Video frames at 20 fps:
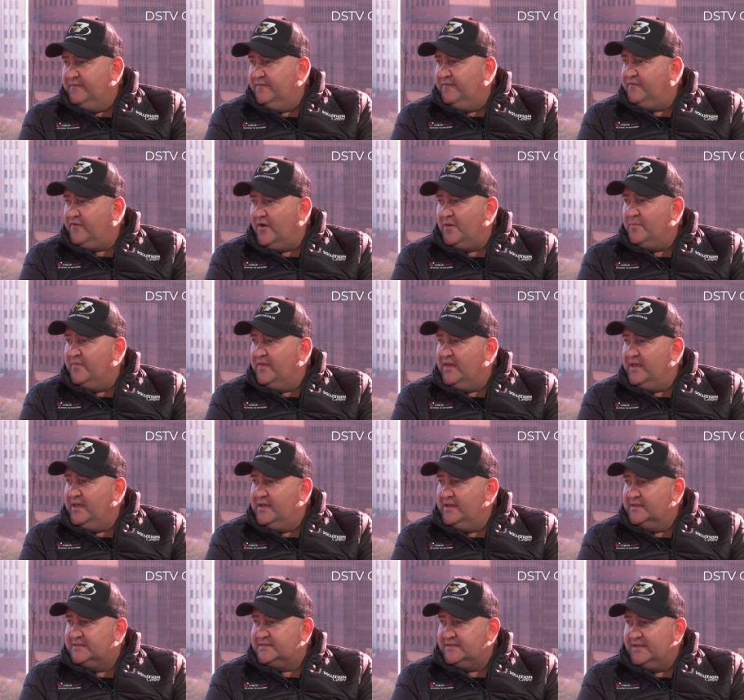from
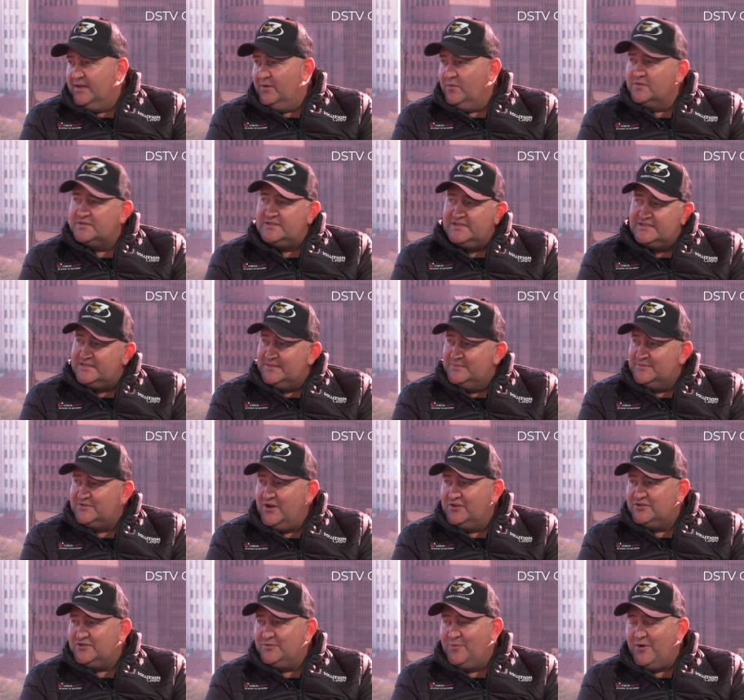there, it's uh, all systems
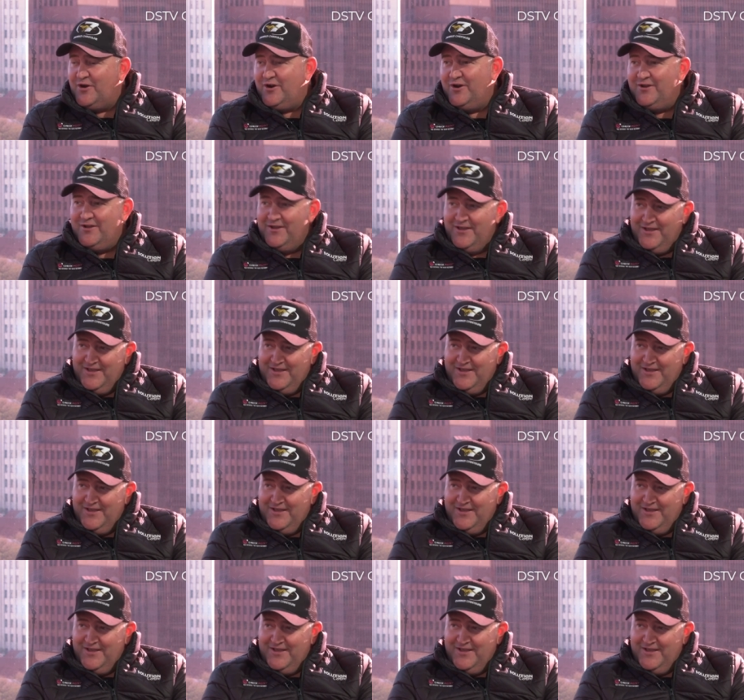go tomorrow.